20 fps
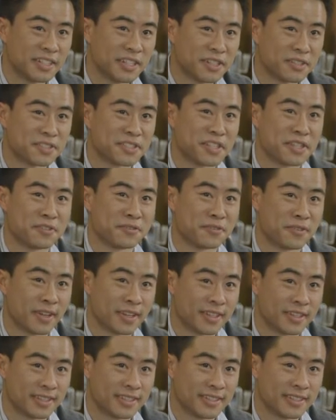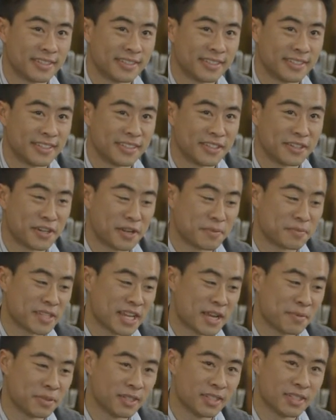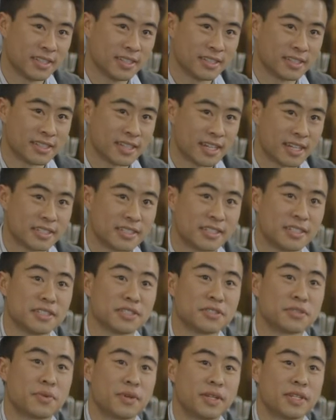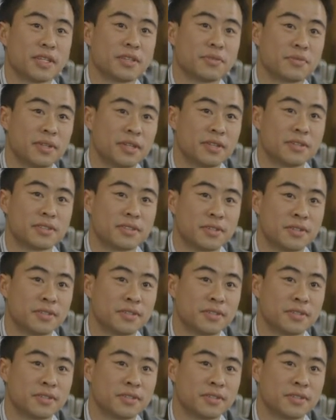Here's another friend. Her name's Emily, and she is 23 years